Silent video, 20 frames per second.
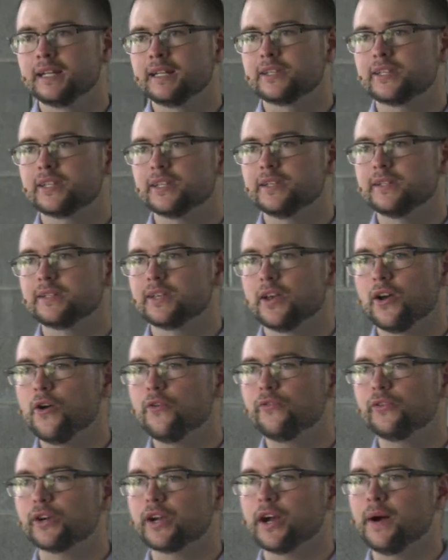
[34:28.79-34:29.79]
to
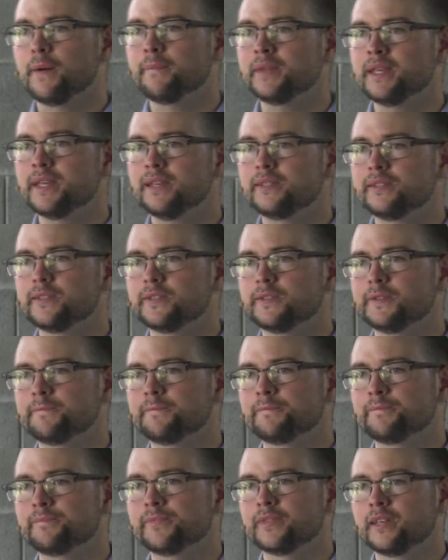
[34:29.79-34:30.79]
overcome this?
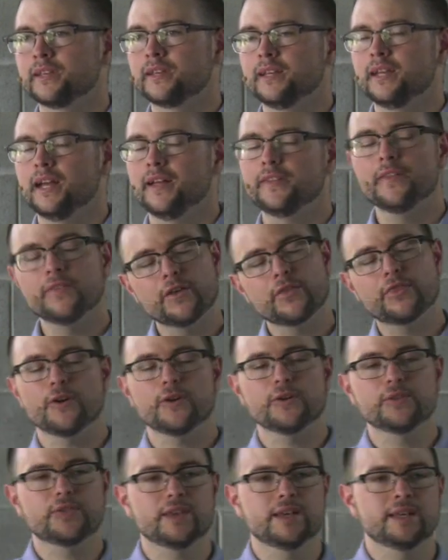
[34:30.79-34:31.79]
And then the
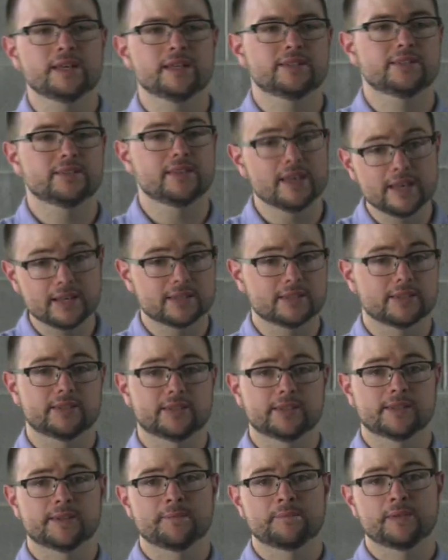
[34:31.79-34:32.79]
third thing is
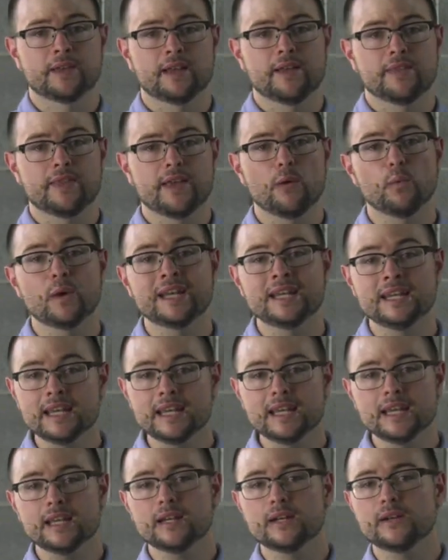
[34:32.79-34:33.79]
this, that we
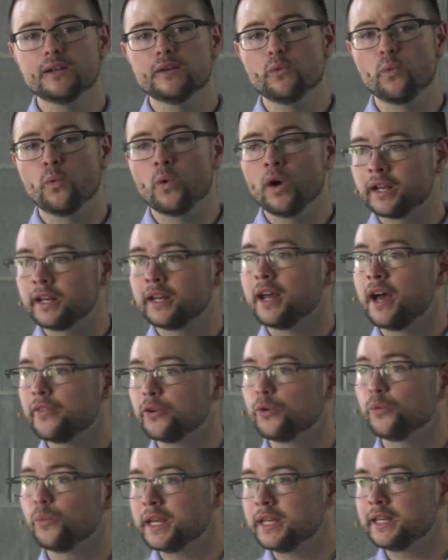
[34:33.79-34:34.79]
need one
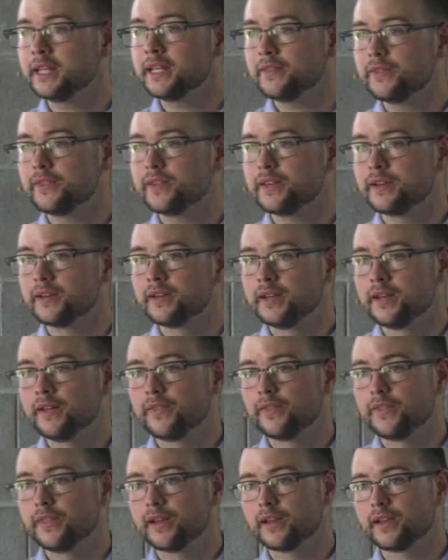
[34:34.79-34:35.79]
another. We need the
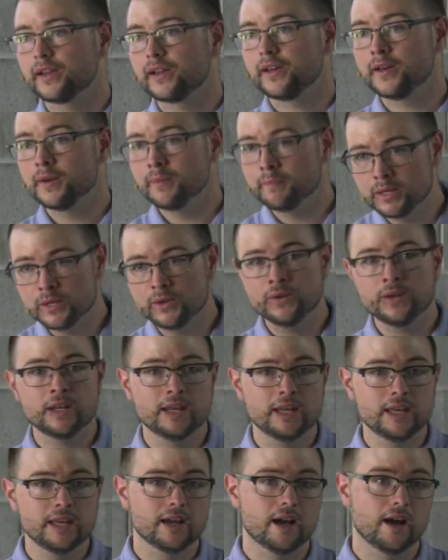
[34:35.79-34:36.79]

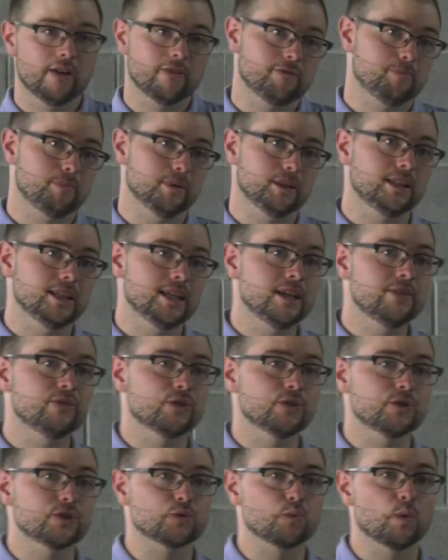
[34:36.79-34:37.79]
community of
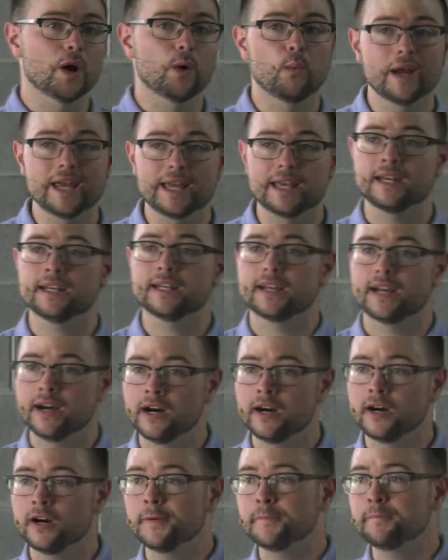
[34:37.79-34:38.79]
believers where we can
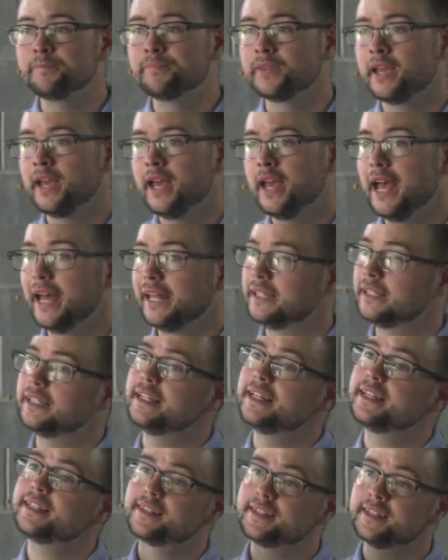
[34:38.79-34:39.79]
come and
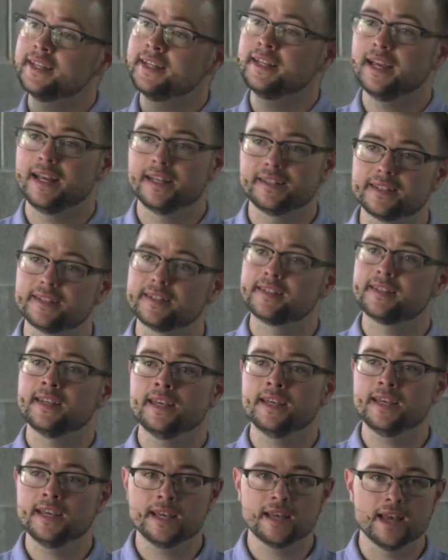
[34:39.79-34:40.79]
listen and
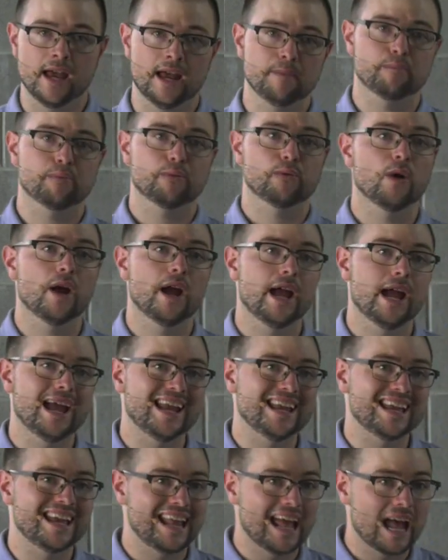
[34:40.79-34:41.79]
sing and
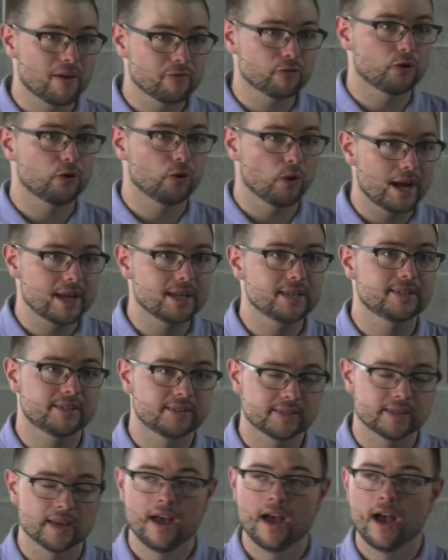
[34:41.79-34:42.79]
pray and have
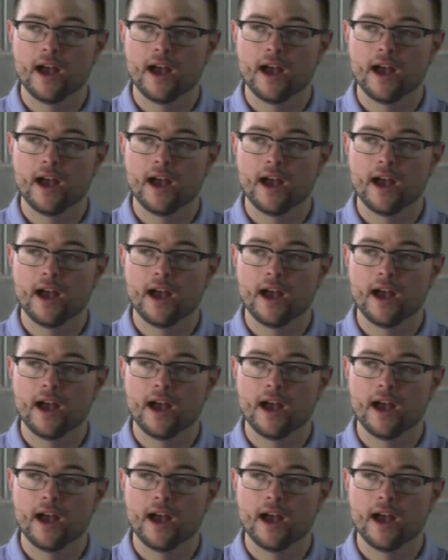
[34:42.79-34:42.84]
grace